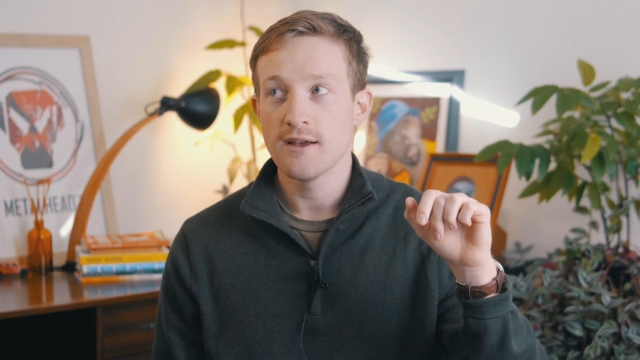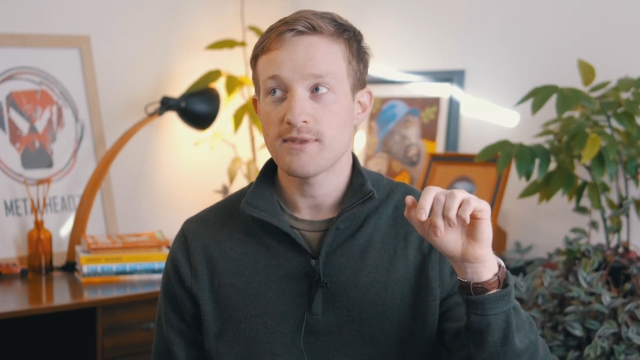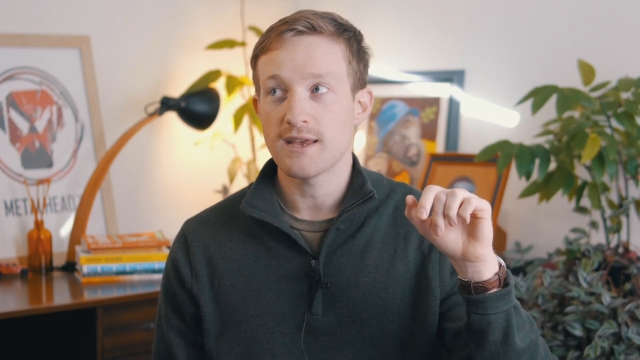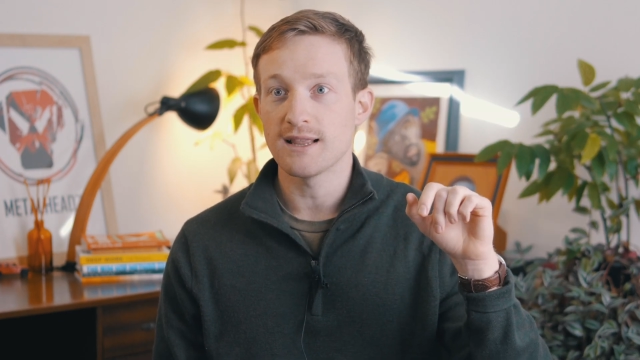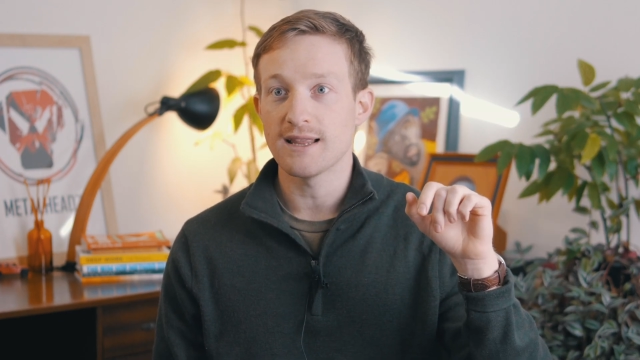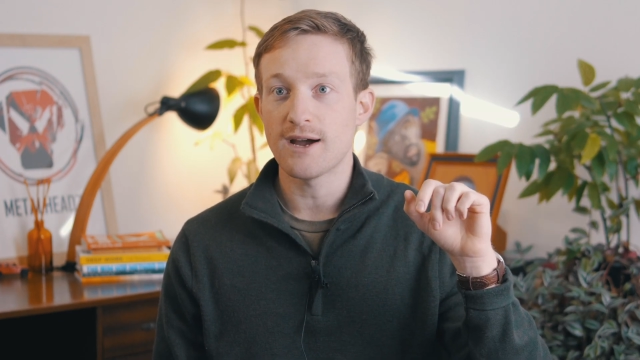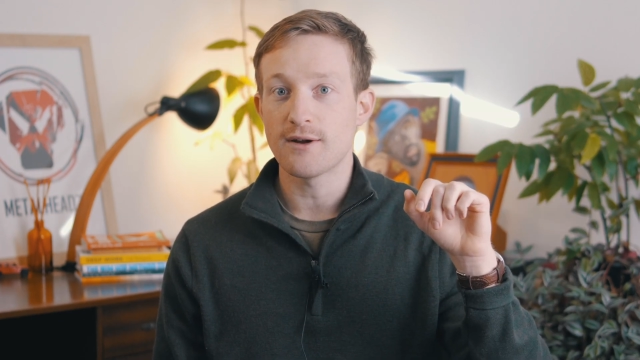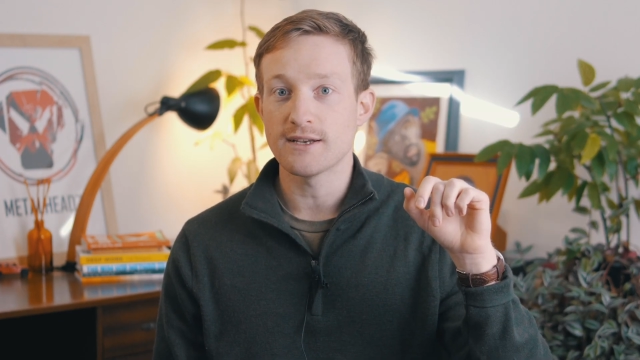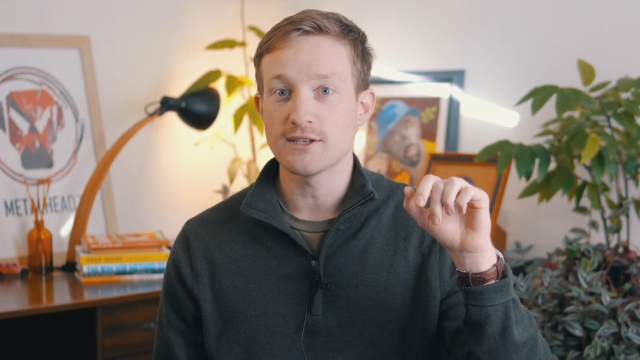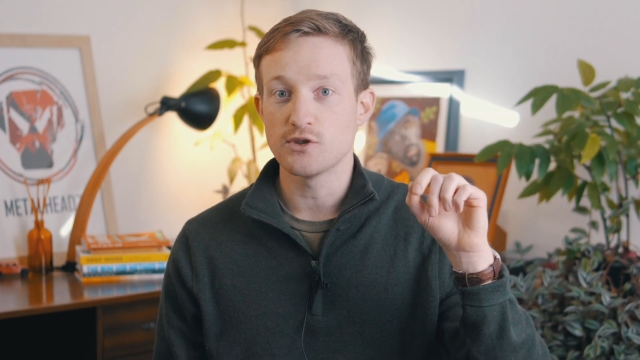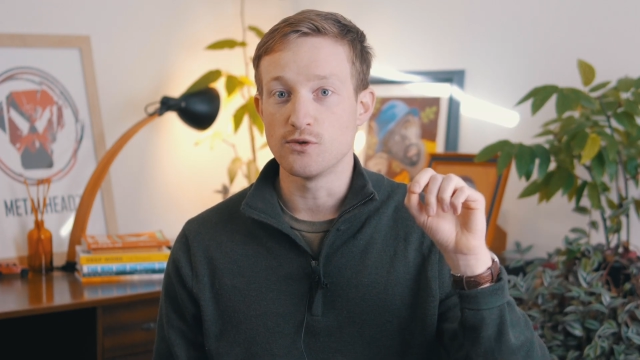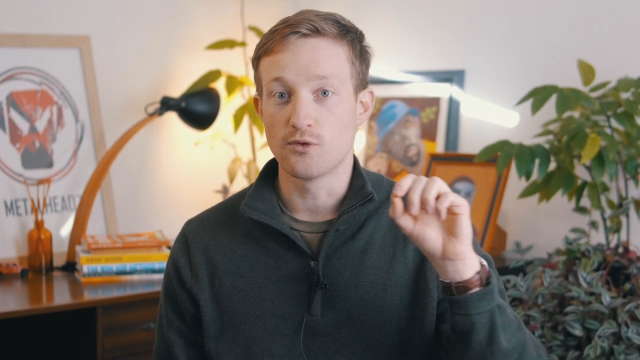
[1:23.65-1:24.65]
that allowed
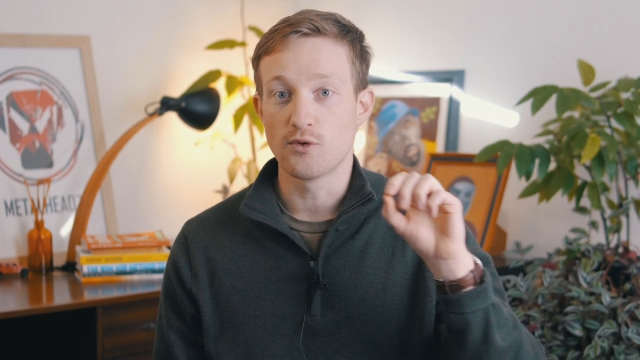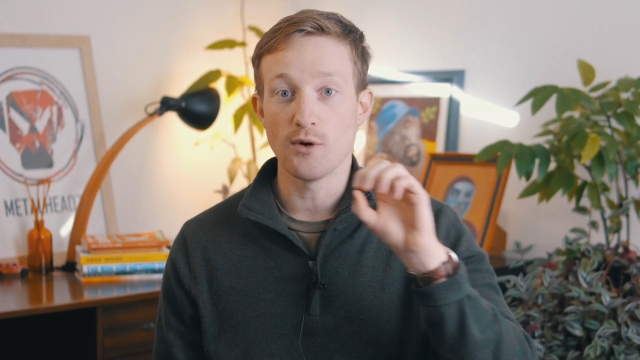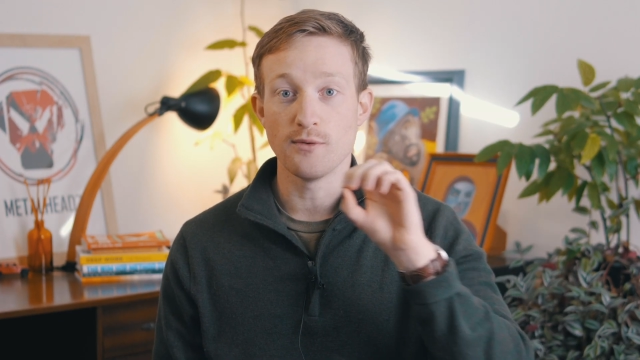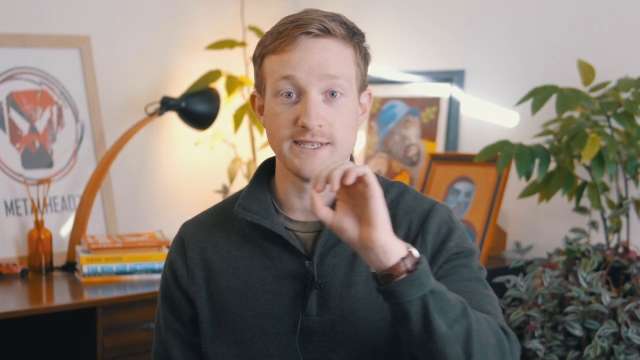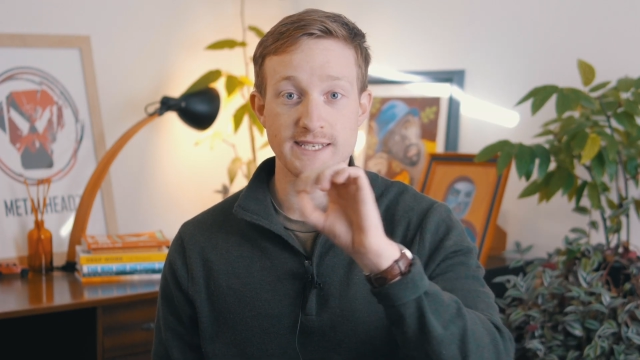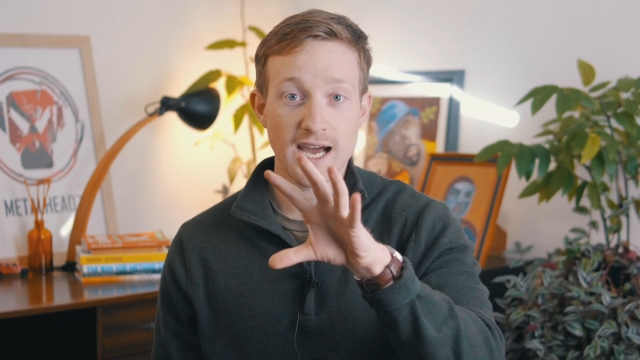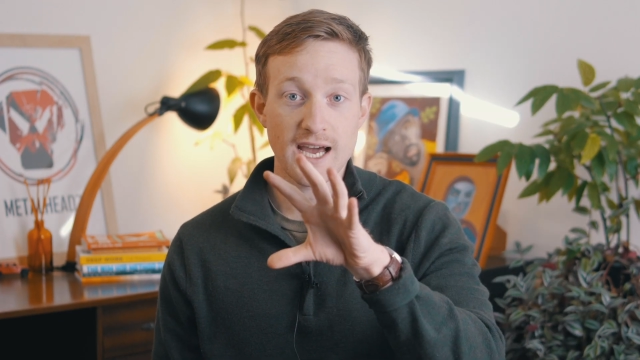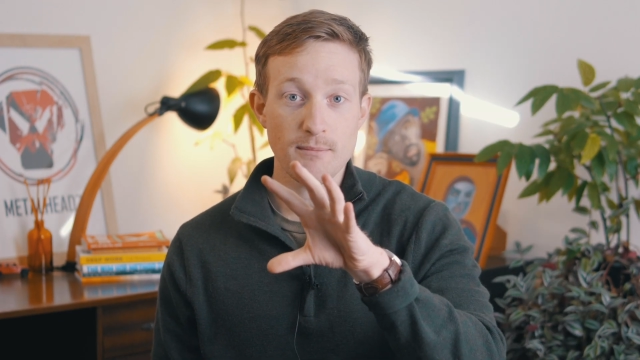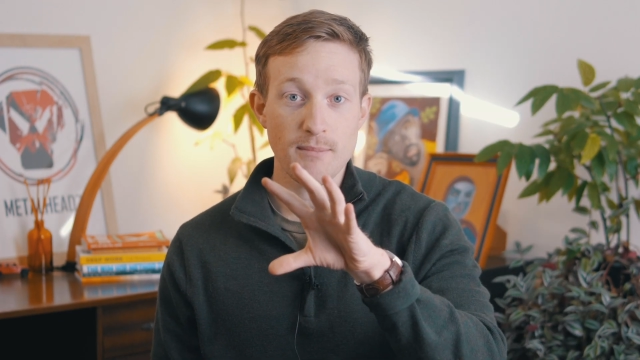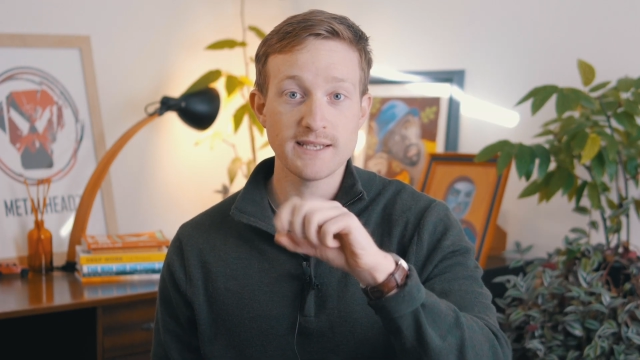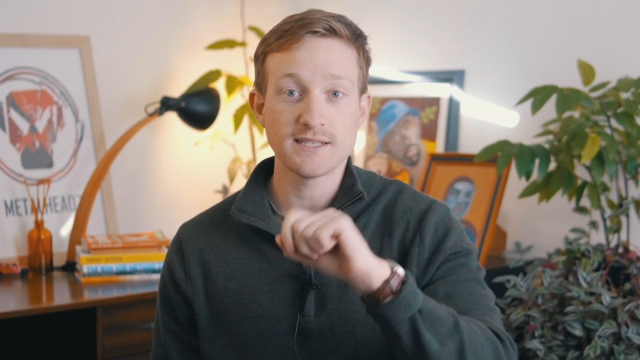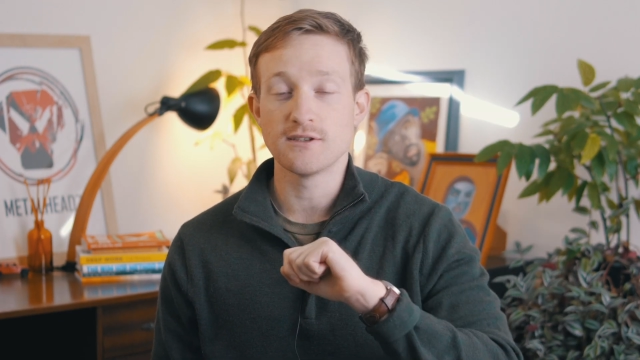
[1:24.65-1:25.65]
us to grow
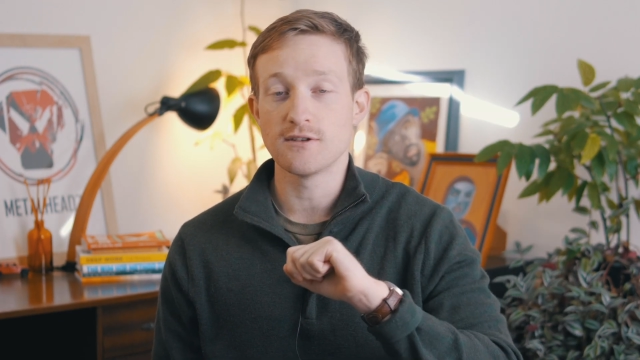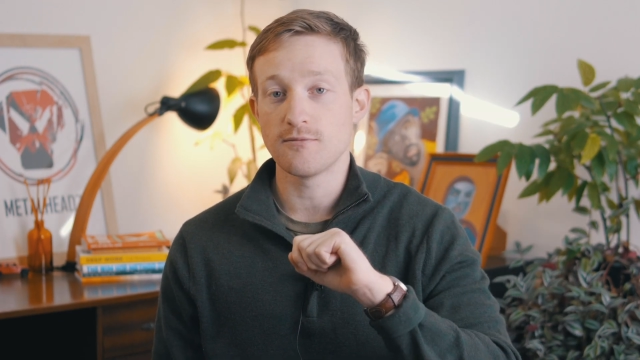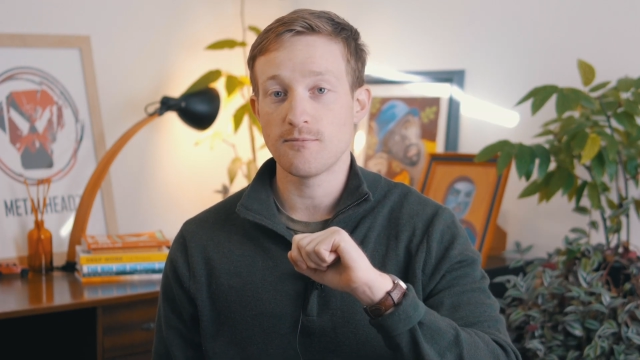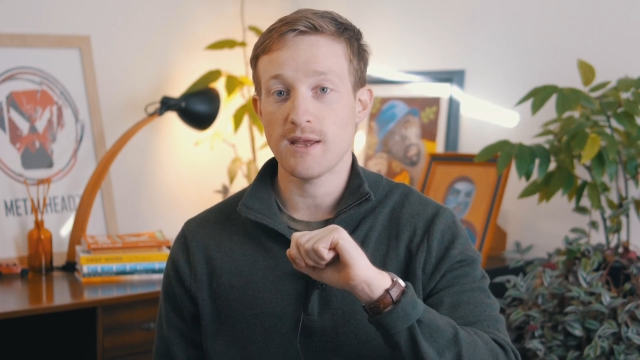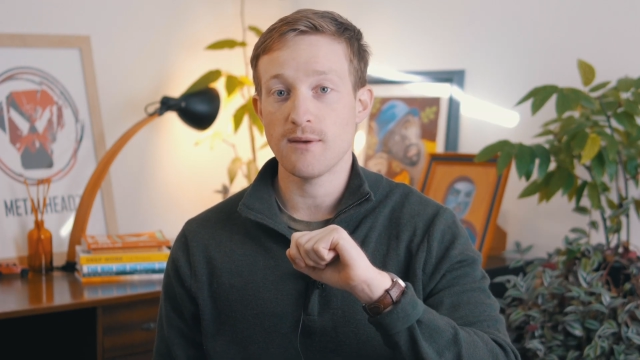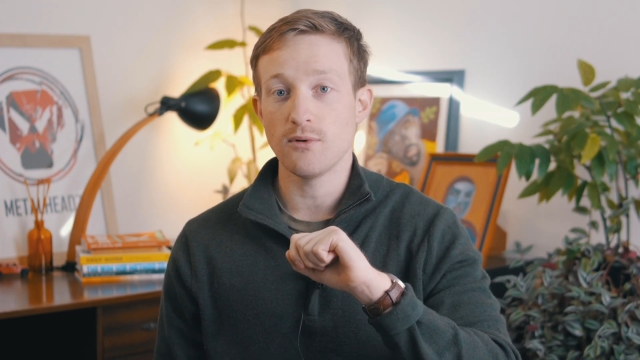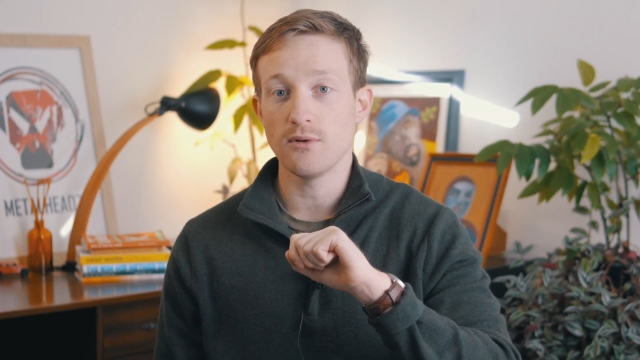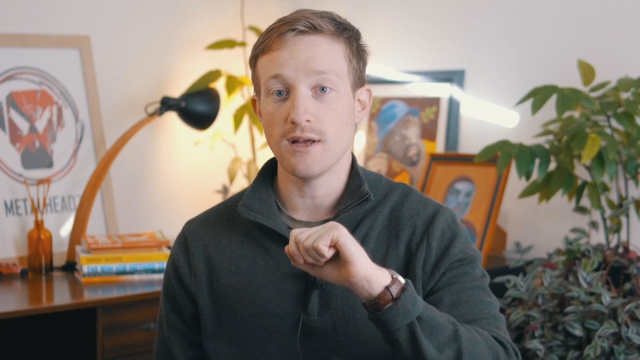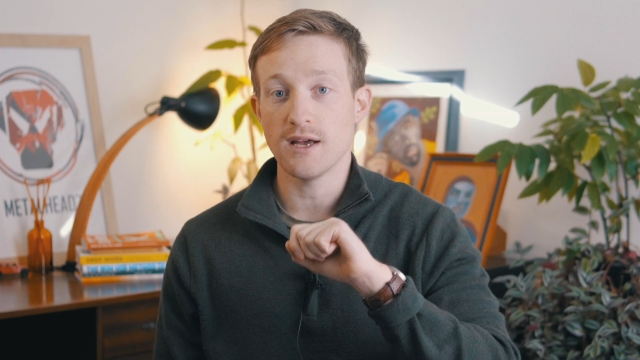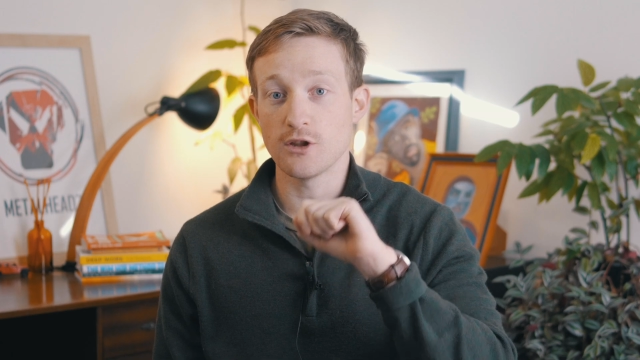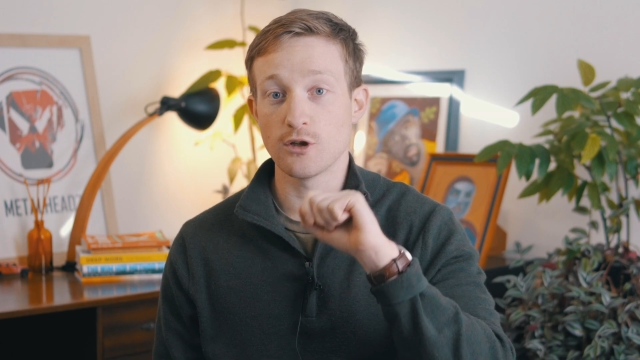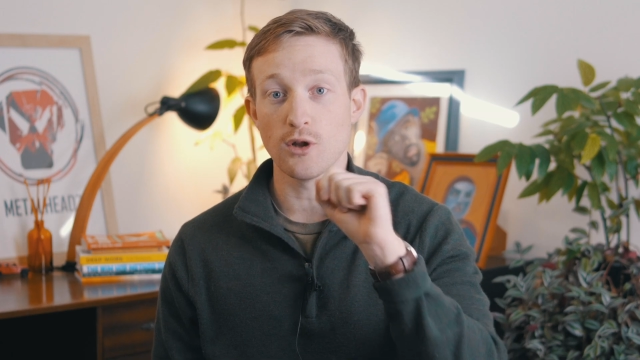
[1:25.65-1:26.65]
databases of people
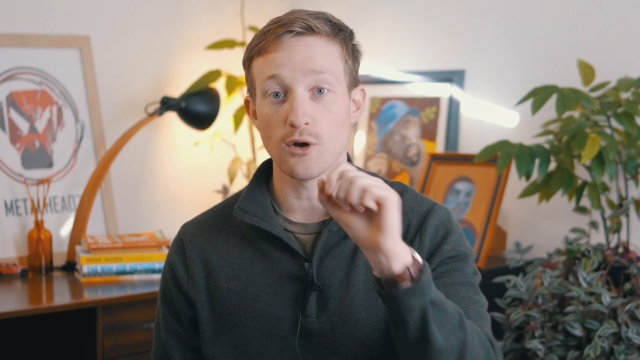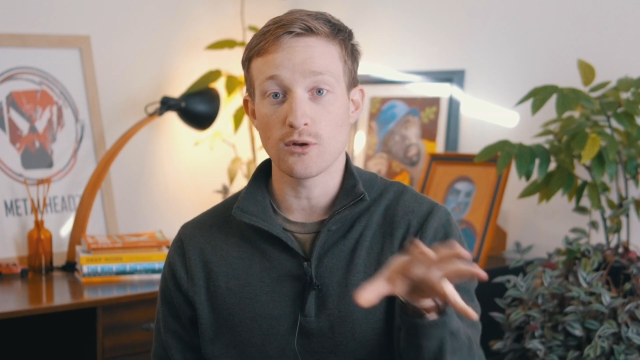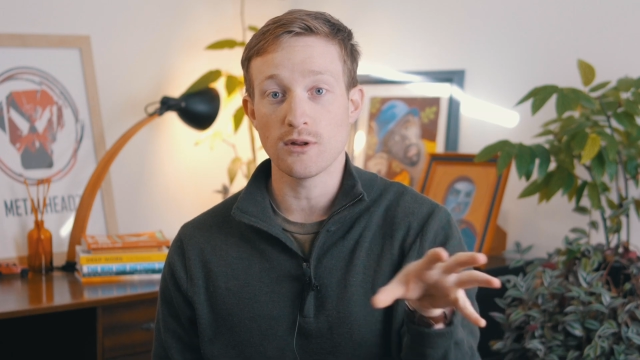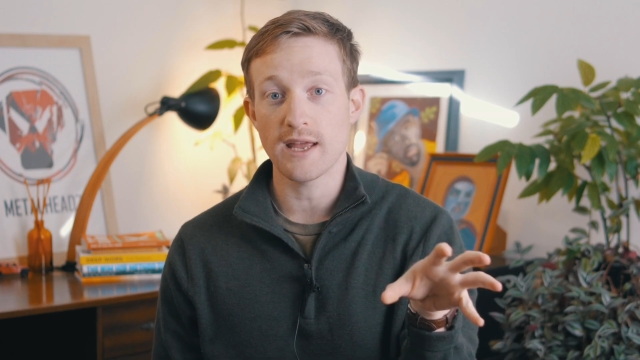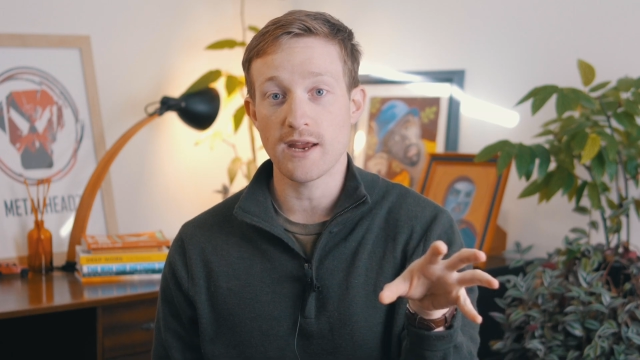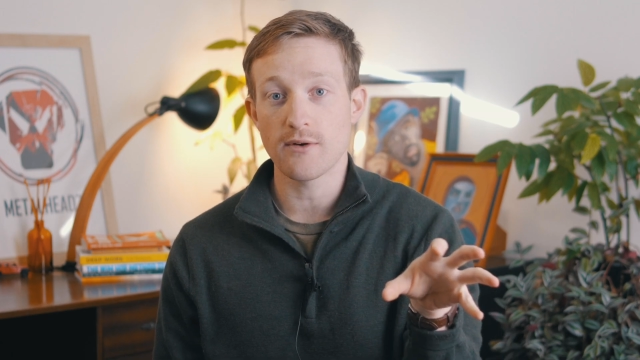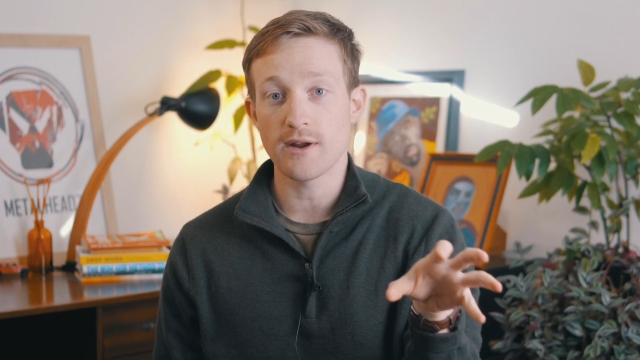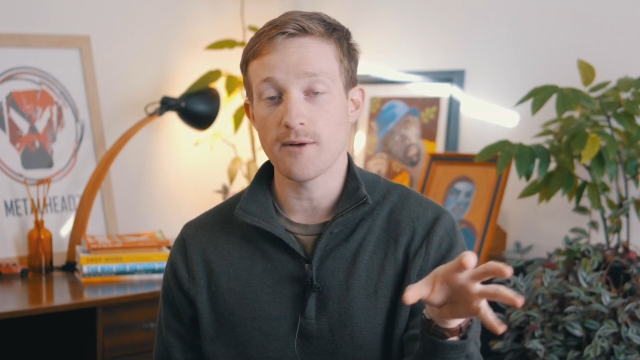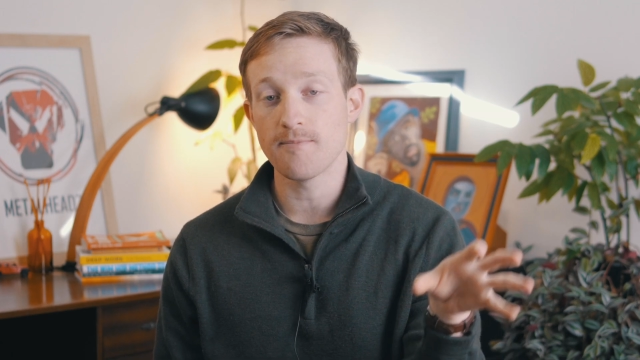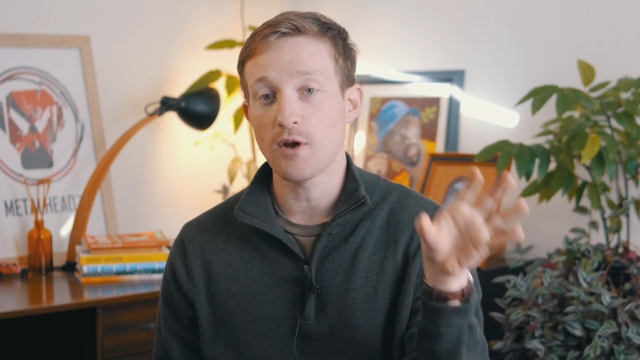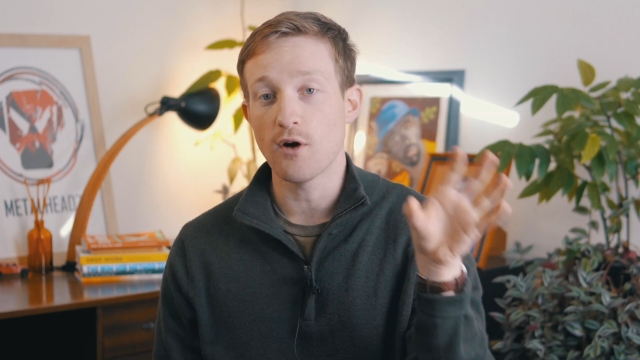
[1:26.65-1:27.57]
in the local area